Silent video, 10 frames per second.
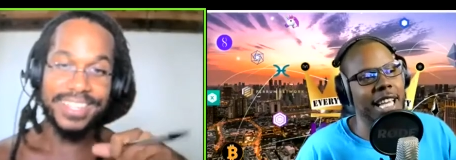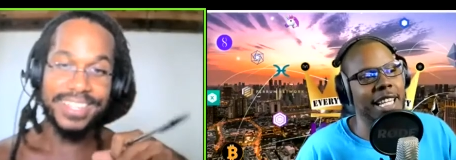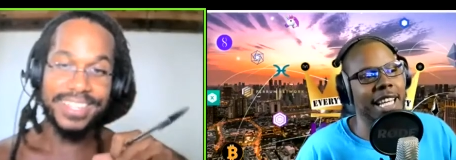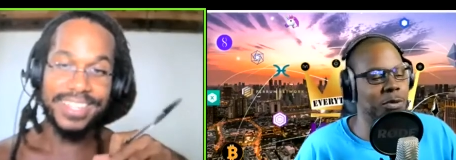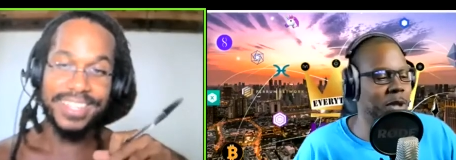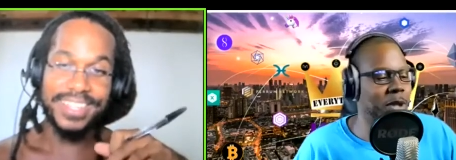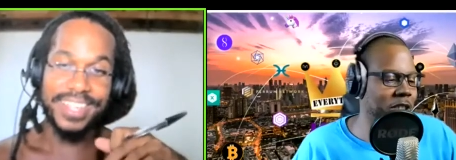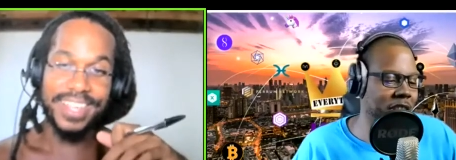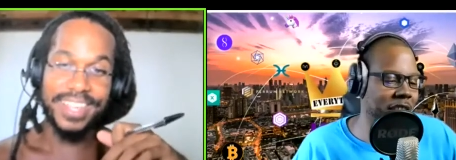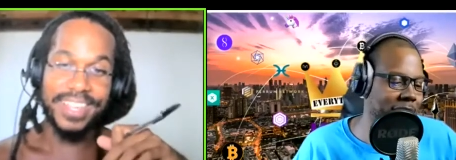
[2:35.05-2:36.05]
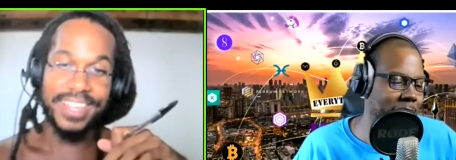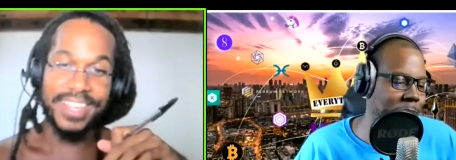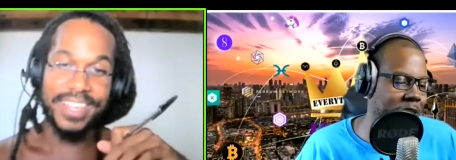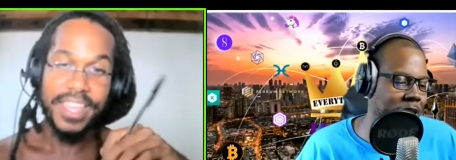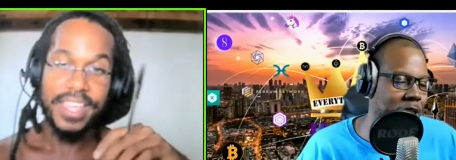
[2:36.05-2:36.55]
Speaker 1: that's when i'm gonna change that
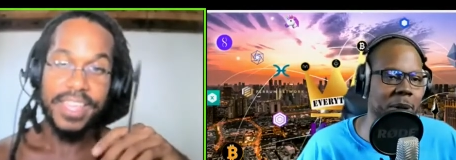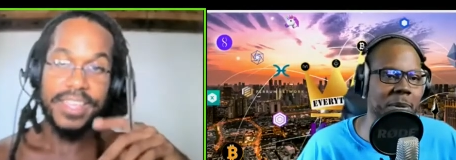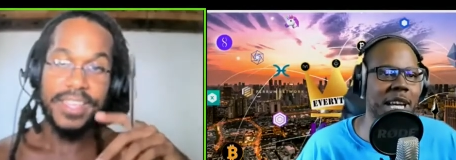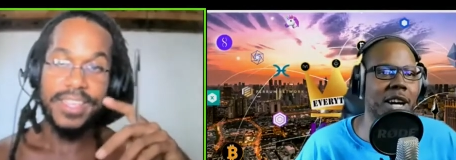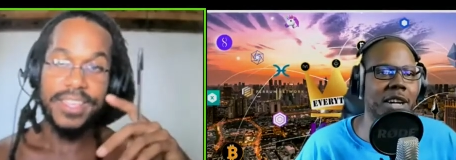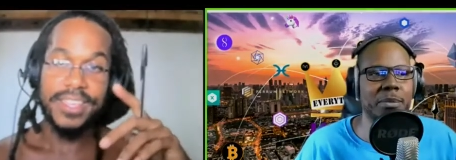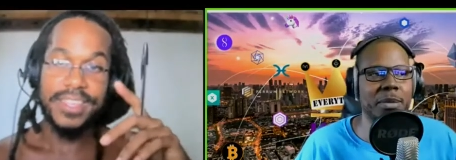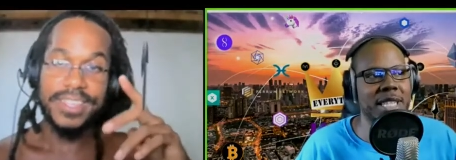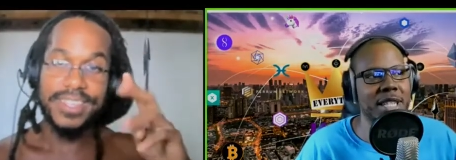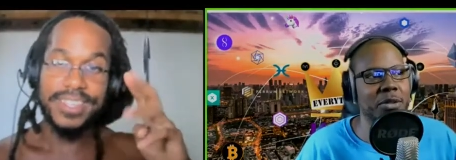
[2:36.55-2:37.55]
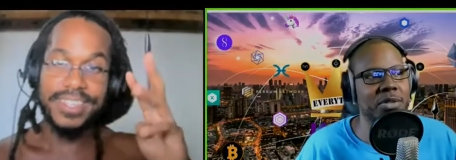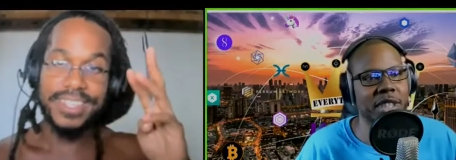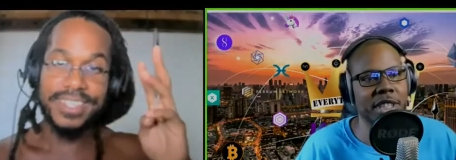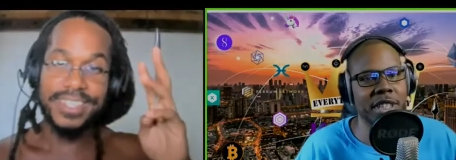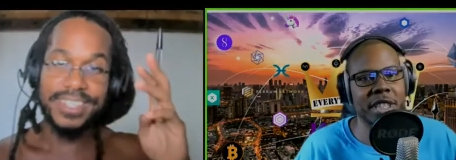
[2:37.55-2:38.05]
picture maybe i'll give myself
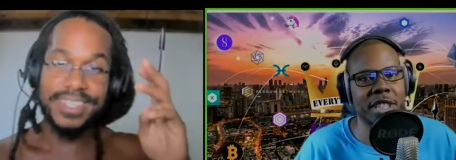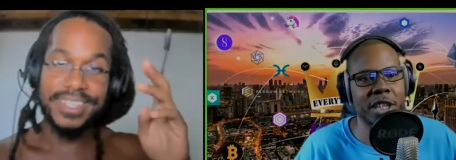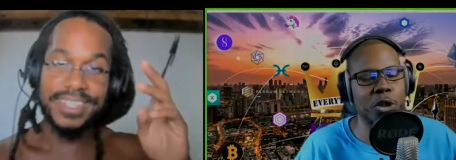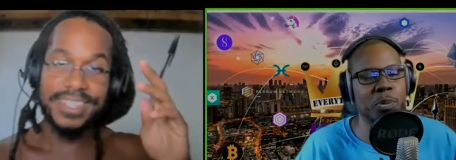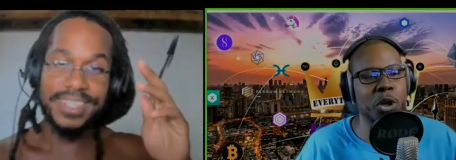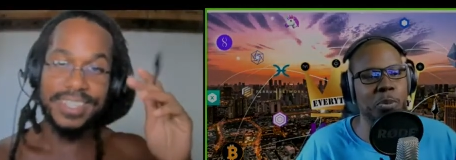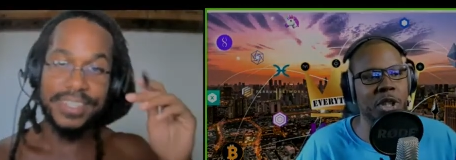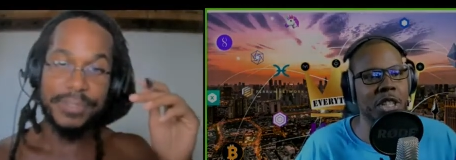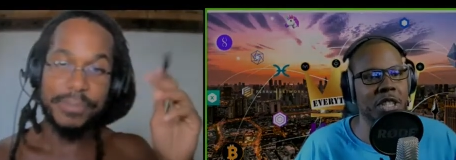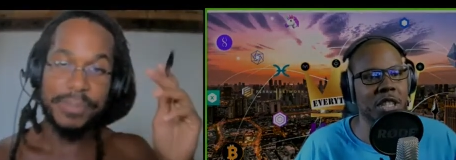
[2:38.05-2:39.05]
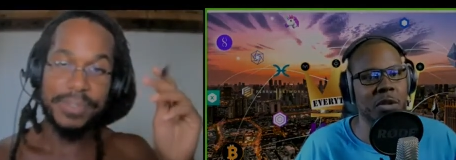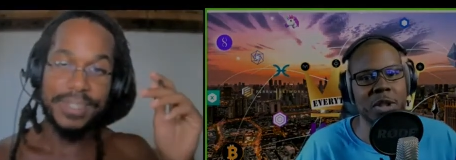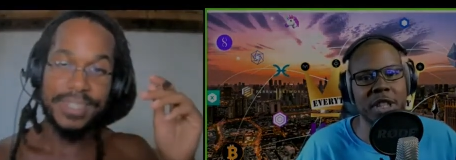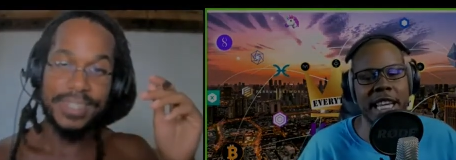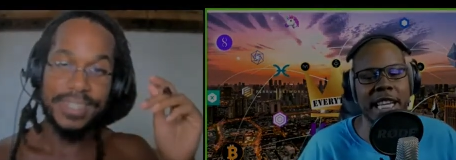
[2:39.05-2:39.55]
a, a, a, crypto punk or something
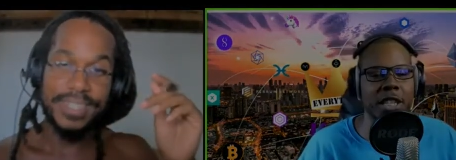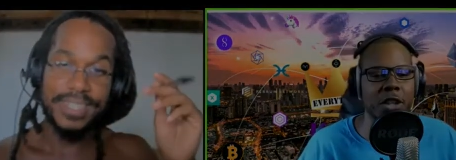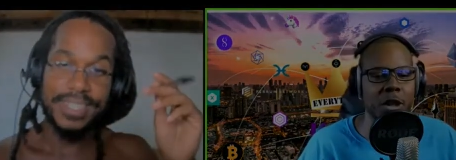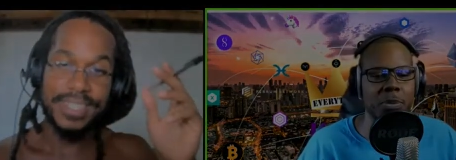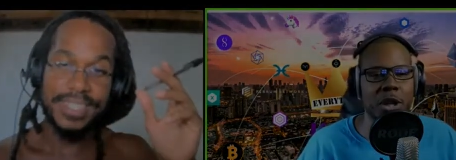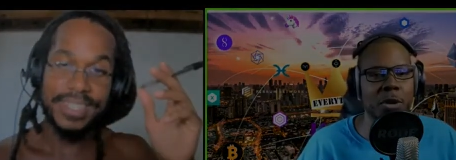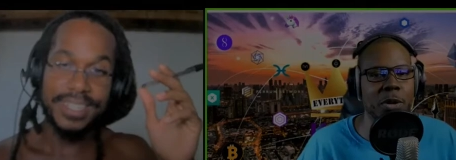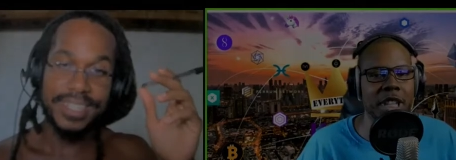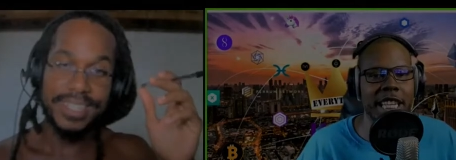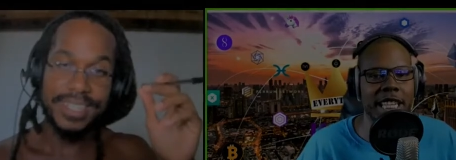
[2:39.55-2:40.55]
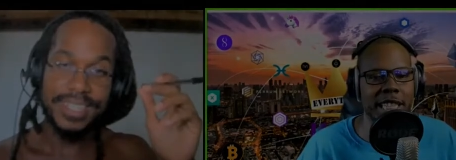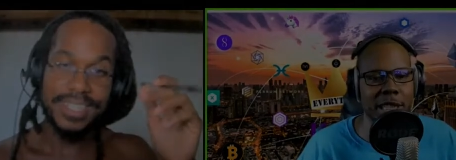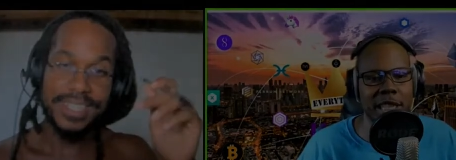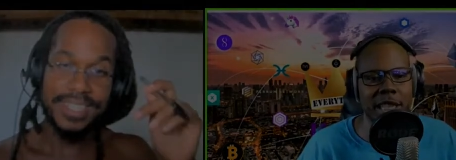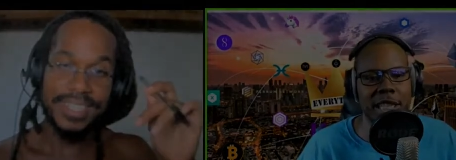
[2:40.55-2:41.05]
when they get the crypto when they get
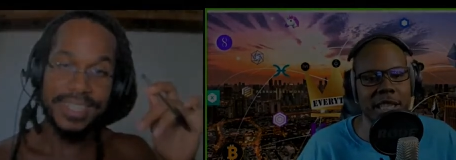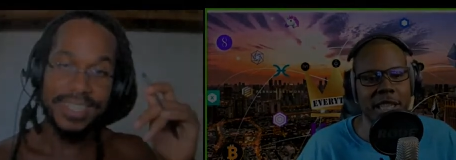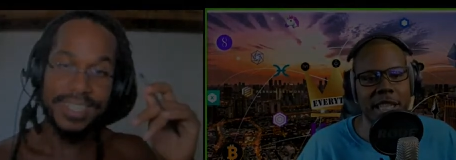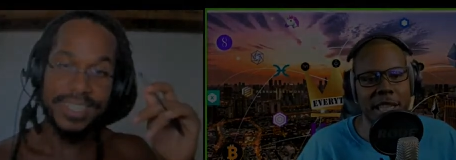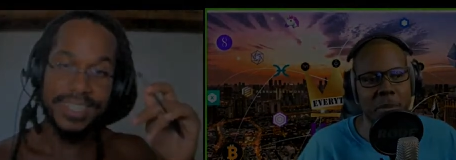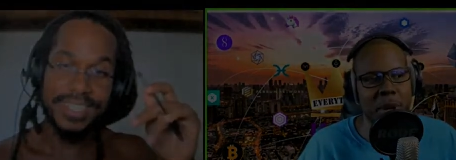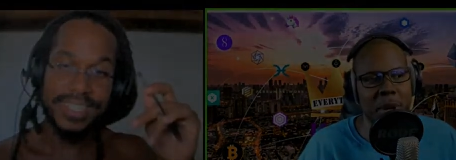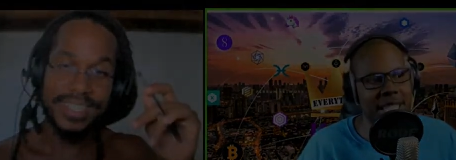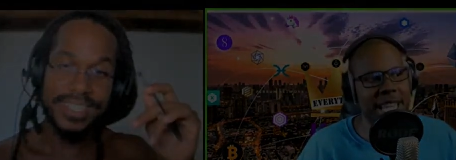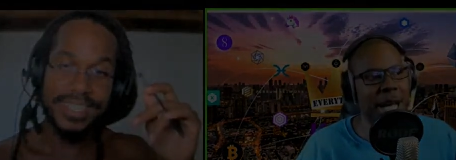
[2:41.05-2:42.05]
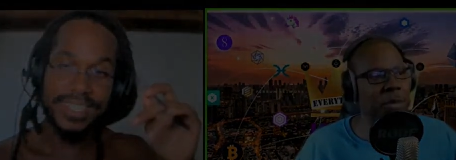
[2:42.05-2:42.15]
the the basquiat